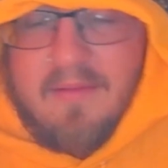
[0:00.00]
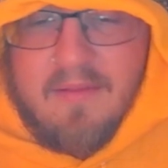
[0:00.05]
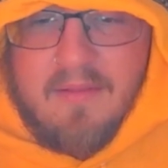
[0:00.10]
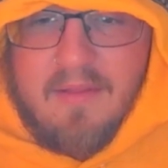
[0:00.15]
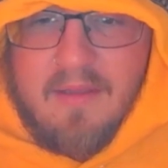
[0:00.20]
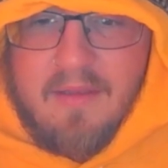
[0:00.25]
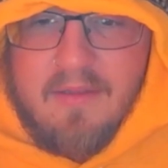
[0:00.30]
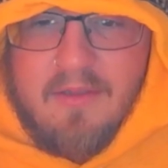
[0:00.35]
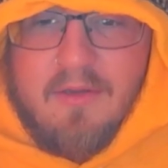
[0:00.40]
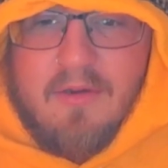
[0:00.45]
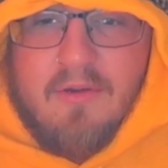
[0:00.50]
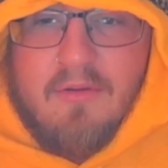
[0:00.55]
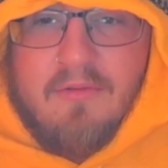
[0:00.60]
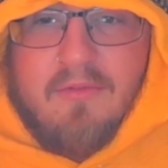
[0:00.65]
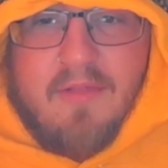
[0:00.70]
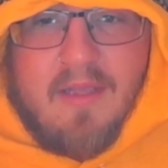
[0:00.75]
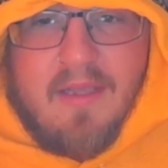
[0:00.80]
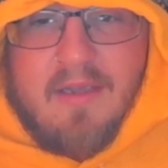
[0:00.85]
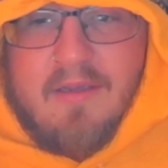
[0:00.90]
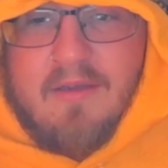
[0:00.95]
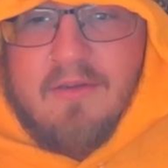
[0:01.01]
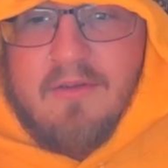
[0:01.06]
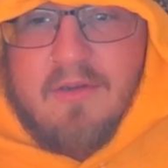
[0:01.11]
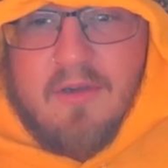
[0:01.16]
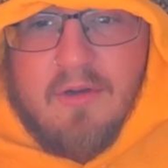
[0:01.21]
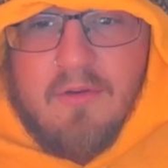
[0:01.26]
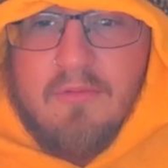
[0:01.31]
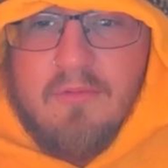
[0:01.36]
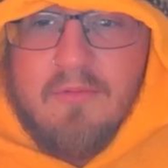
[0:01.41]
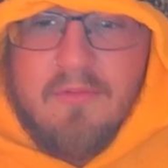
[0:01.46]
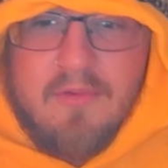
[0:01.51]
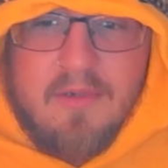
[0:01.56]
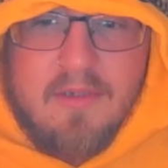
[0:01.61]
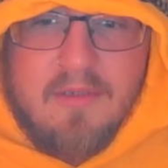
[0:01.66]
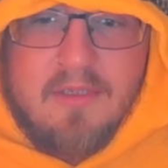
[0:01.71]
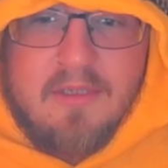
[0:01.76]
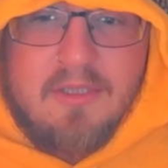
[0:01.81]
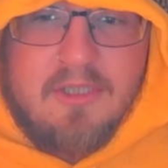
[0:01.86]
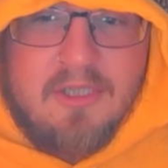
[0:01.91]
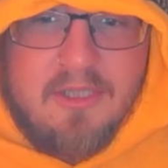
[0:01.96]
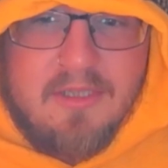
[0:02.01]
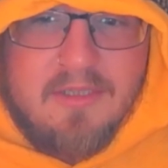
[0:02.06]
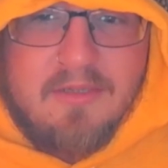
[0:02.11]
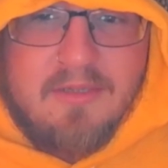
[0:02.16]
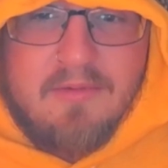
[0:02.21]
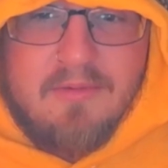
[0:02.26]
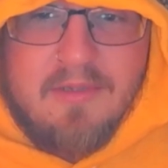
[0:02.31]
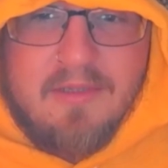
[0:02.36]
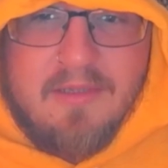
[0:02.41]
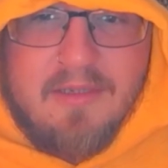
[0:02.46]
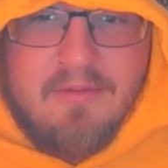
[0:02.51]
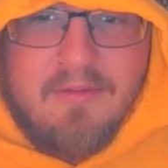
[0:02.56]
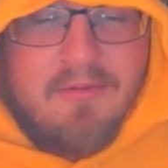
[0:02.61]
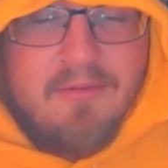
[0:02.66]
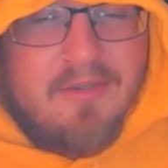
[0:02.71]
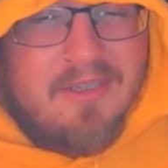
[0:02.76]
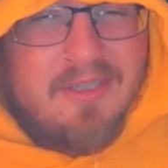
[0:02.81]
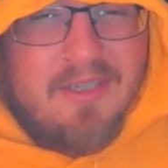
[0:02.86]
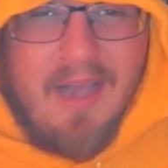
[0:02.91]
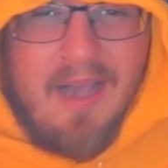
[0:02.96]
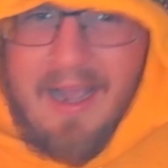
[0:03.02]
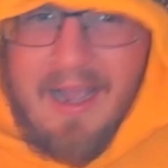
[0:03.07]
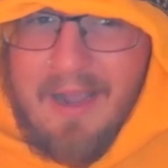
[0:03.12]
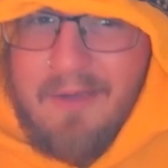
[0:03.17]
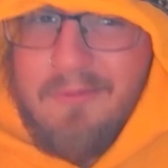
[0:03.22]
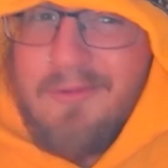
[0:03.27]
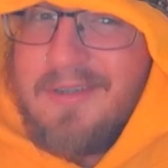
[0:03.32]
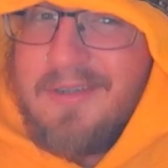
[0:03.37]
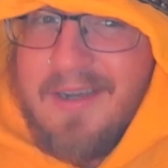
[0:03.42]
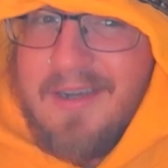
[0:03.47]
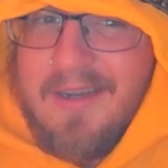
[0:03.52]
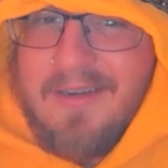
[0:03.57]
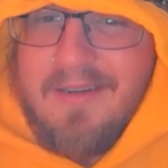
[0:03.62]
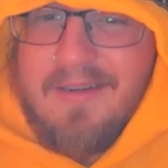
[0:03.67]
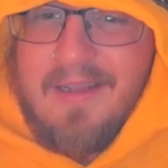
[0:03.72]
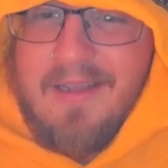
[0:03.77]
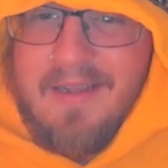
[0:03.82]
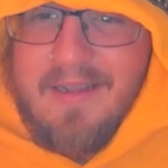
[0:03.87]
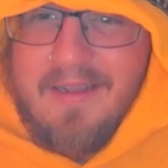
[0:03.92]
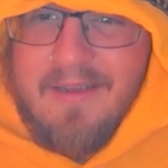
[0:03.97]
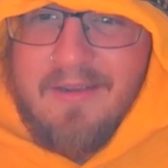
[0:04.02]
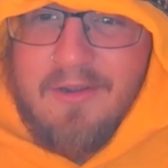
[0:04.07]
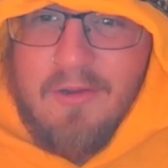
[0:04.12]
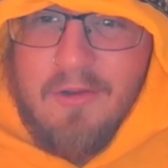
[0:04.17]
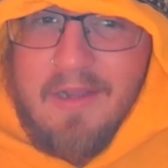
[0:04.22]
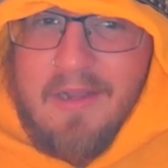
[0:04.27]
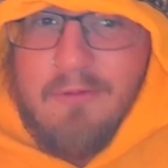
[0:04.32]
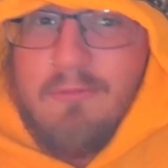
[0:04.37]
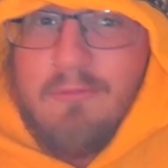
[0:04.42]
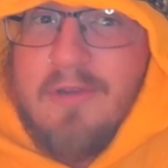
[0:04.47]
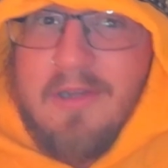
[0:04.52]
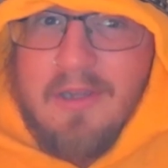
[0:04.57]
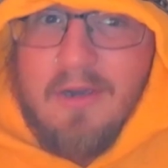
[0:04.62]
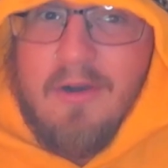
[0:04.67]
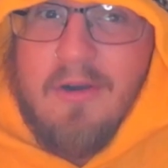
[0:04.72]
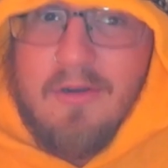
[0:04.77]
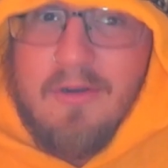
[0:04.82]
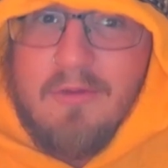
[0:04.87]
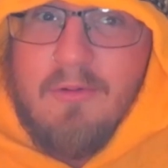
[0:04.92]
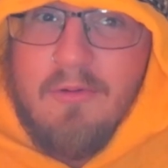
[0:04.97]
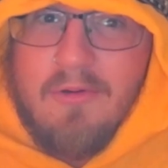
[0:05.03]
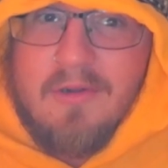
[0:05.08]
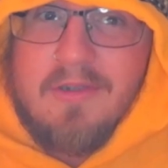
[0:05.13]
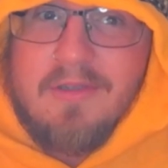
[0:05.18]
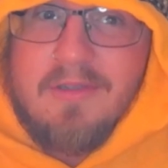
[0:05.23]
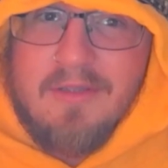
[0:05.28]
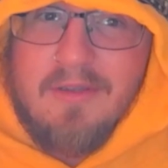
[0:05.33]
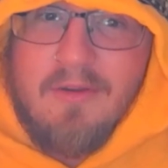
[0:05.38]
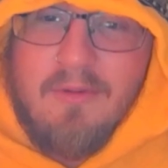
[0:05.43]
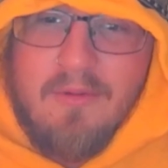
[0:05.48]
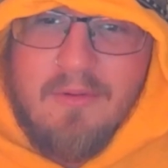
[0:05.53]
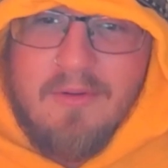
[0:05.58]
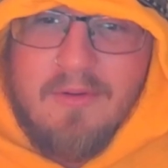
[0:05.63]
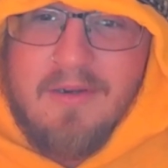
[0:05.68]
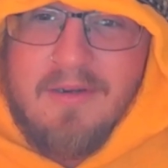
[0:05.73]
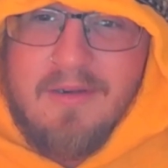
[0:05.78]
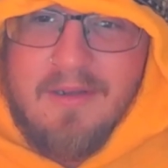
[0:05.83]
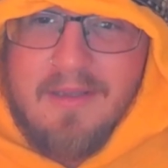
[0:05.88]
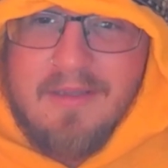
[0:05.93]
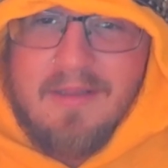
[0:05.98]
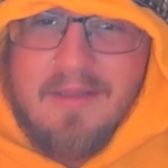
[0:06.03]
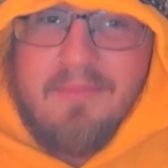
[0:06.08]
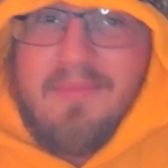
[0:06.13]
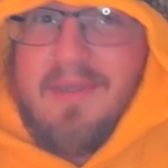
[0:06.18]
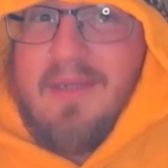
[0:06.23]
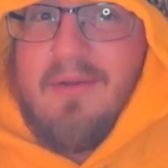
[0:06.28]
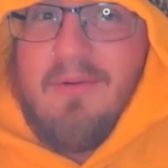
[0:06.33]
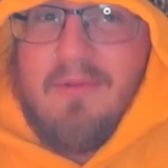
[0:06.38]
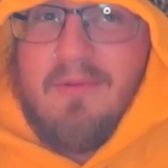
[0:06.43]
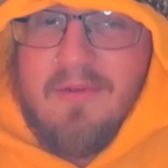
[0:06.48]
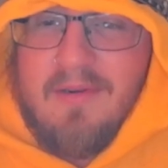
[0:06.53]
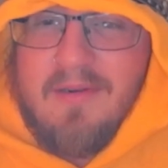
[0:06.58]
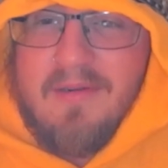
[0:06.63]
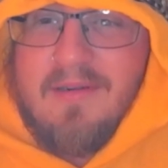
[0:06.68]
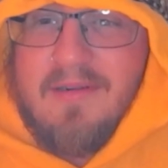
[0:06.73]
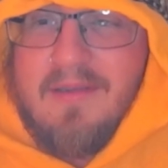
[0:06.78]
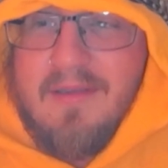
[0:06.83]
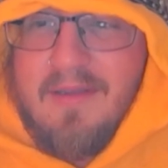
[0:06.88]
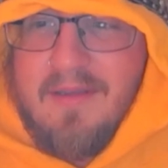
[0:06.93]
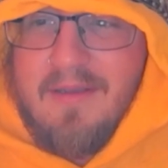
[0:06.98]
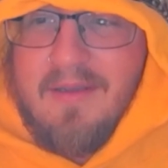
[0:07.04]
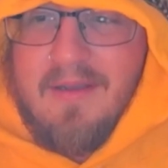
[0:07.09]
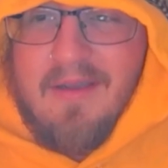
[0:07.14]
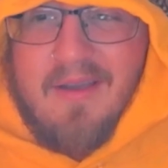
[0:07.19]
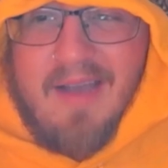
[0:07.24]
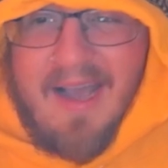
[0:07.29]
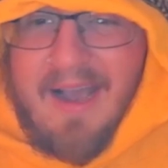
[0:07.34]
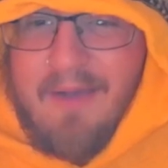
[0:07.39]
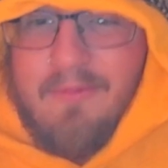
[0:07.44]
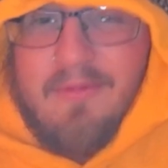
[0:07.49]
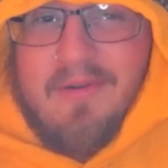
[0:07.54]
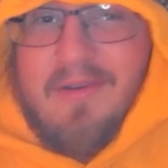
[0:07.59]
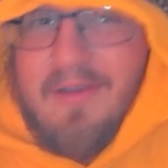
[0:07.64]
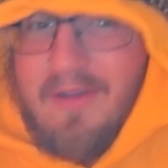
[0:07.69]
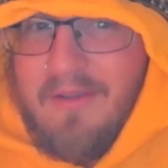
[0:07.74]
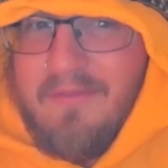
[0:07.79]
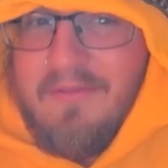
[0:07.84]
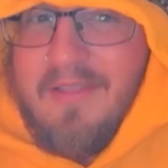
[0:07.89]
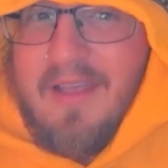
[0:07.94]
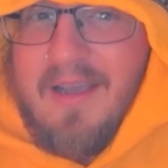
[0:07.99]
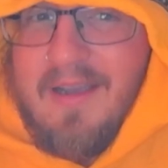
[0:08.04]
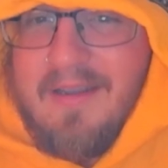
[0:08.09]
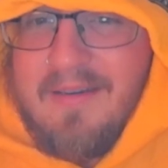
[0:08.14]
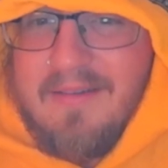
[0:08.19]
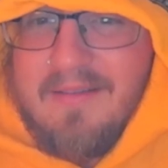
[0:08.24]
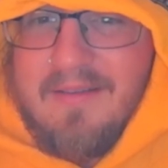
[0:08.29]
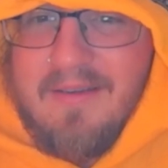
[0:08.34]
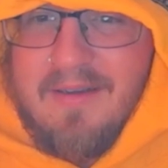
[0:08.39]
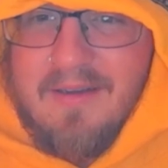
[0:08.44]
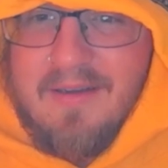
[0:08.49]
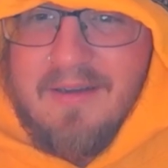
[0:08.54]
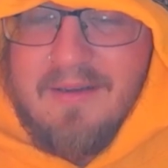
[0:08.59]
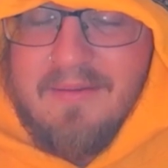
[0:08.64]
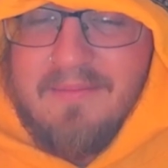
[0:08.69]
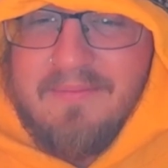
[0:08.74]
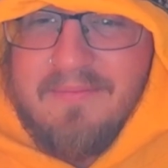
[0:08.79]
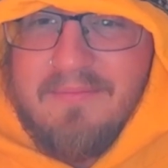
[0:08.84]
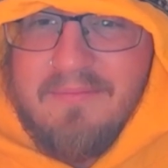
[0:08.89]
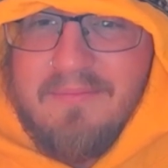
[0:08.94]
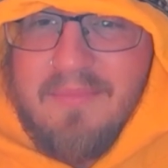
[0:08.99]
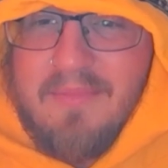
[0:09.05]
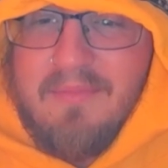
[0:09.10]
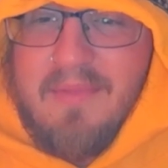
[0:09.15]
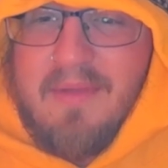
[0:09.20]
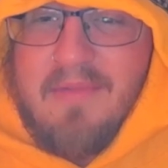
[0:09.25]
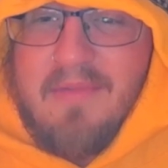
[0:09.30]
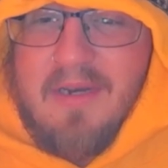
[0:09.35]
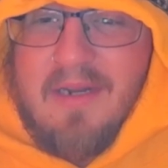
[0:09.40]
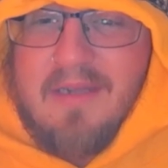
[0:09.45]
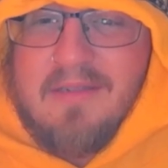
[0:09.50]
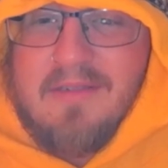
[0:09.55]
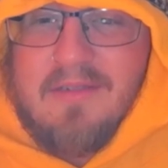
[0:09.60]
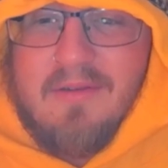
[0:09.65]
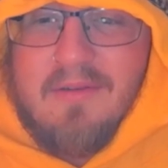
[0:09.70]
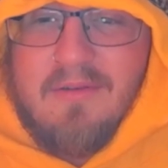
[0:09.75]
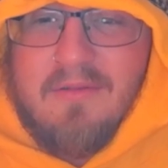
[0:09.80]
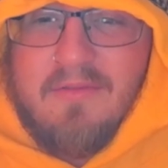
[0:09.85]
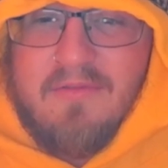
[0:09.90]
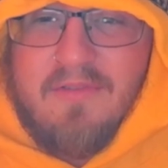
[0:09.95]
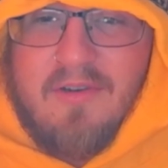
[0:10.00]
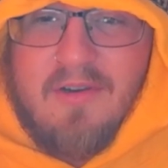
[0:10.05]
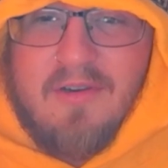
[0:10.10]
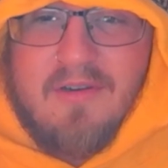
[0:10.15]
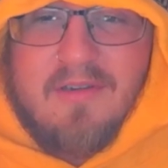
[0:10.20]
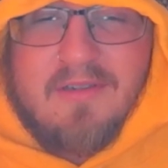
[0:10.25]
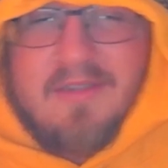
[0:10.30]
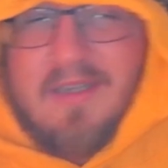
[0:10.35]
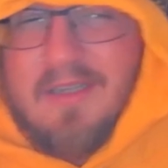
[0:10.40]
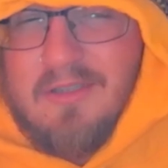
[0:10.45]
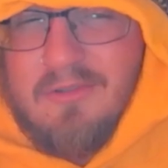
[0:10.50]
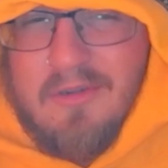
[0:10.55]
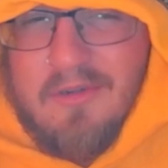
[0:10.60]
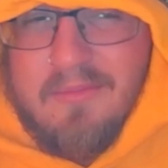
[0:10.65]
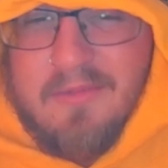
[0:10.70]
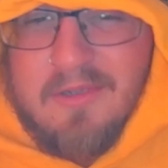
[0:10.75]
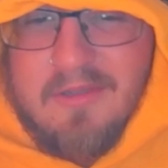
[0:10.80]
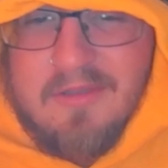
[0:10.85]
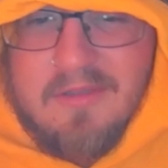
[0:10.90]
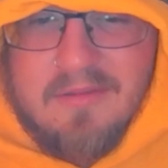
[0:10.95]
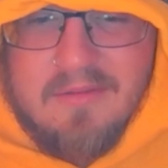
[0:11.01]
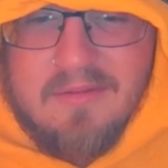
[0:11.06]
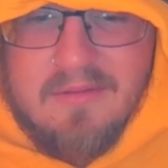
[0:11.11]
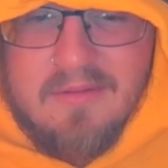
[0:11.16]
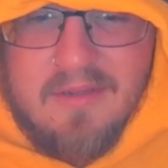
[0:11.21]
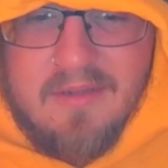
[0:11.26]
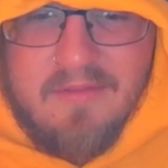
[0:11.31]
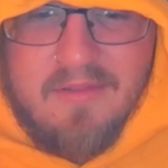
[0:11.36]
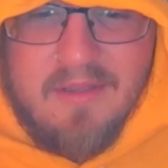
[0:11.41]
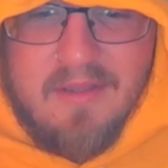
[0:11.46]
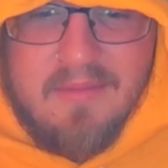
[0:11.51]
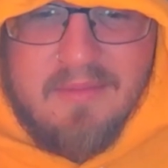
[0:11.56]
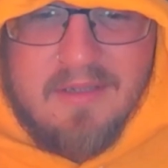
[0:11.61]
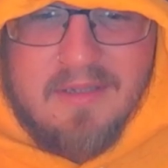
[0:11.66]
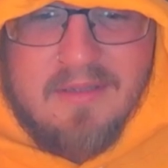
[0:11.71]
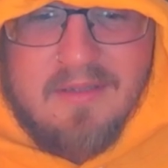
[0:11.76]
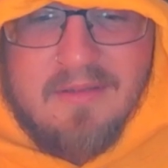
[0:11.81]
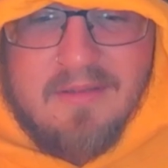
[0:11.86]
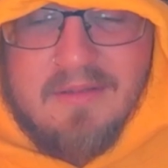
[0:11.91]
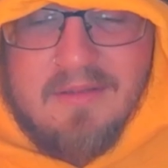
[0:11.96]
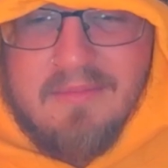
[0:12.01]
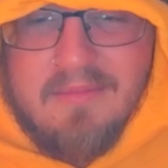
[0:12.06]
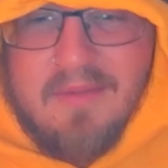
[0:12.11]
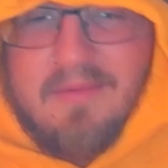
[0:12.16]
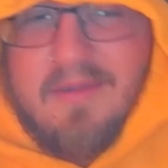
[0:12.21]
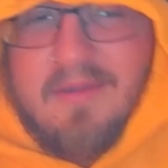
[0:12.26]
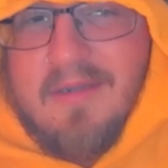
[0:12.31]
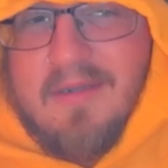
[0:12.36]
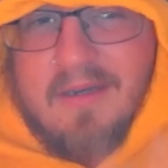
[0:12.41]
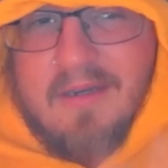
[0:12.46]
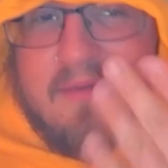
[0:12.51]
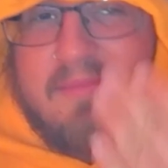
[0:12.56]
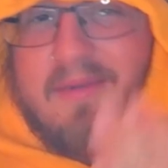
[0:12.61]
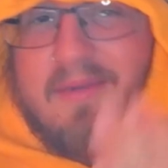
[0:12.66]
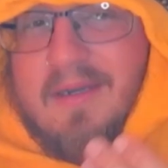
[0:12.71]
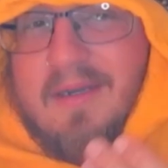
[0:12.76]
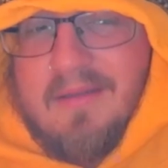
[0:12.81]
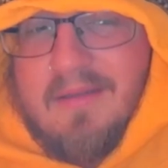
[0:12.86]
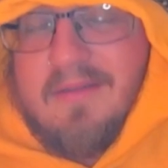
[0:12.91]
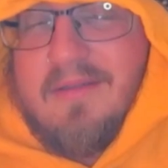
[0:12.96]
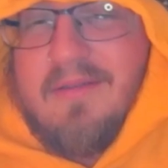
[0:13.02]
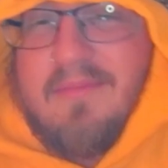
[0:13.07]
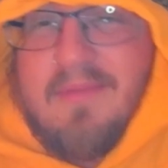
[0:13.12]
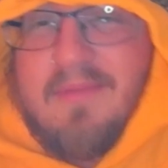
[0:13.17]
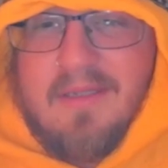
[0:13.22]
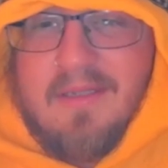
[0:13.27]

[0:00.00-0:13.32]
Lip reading: They could go really cheesy with it, which I would kind of like. Go like really hardcore into the horror, like the B horror. I would love that. But maybe not so far as like Tremors, if that makes sense. Maybe cut it back a little bit.